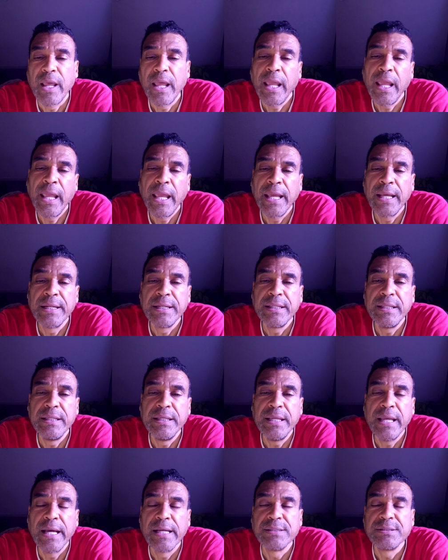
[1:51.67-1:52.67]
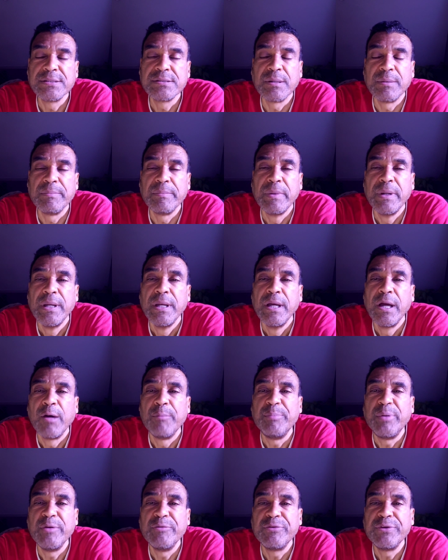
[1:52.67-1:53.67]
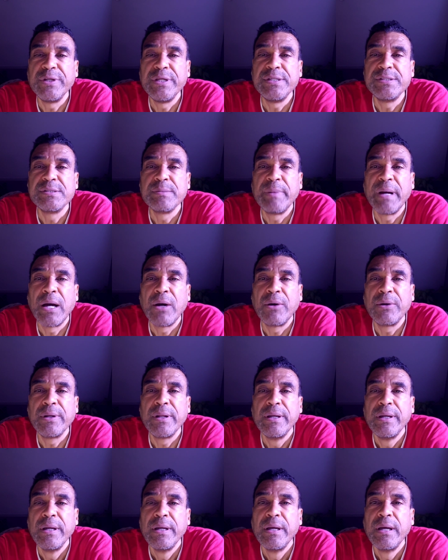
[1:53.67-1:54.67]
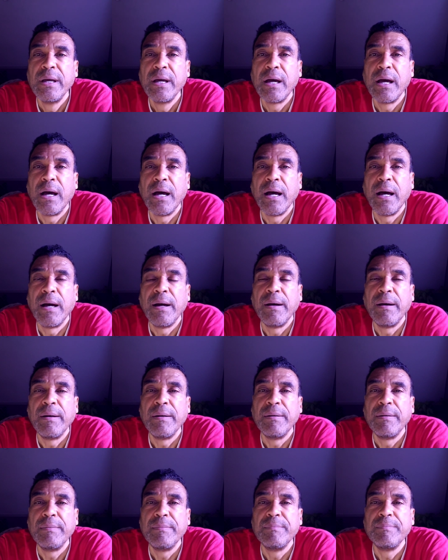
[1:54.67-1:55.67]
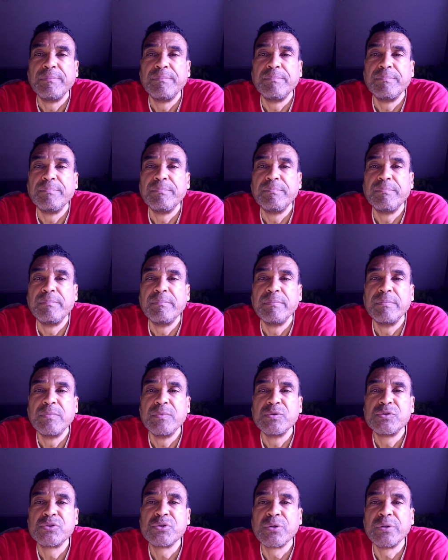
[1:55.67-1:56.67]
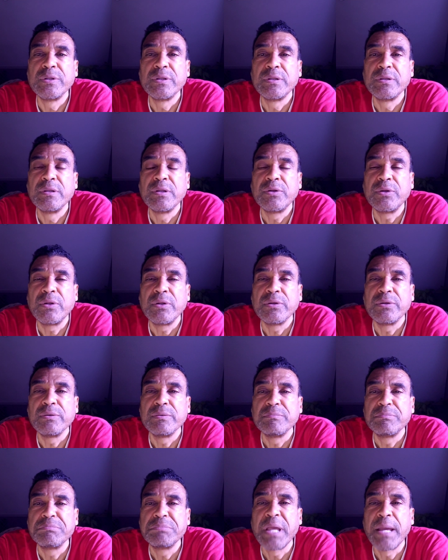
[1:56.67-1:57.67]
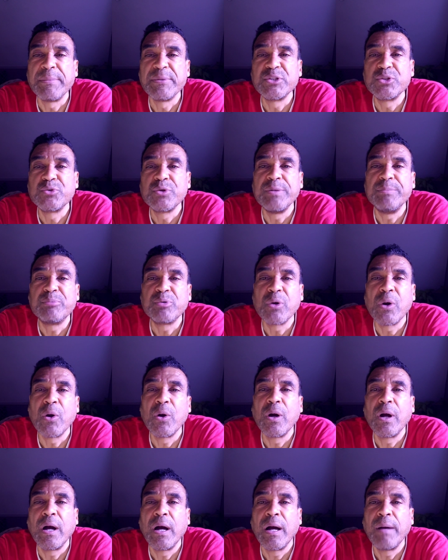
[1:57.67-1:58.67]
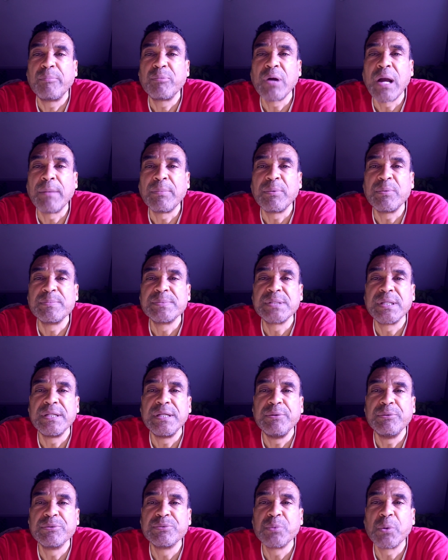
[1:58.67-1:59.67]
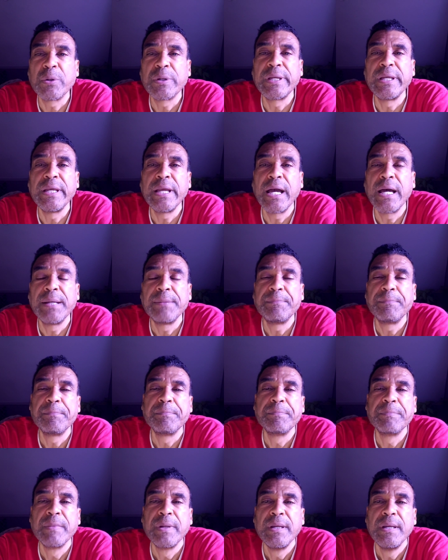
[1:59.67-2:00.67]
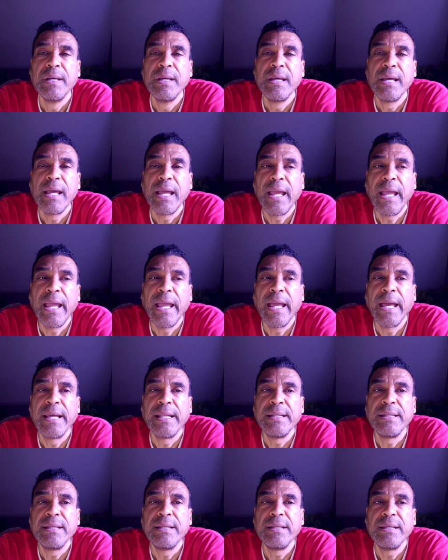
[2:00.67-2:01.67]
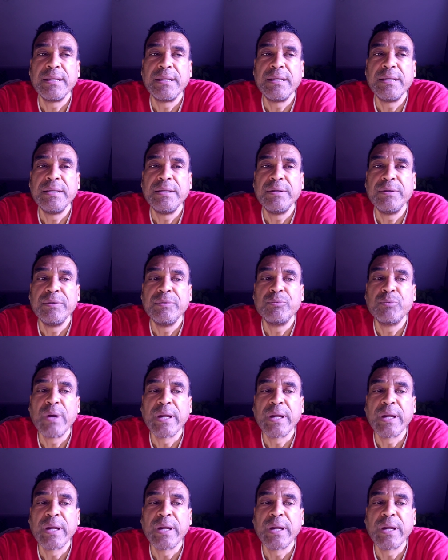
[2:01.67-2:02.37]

and he had some epiphanies about uh, certain little chemistry pro, problems that he was working on and he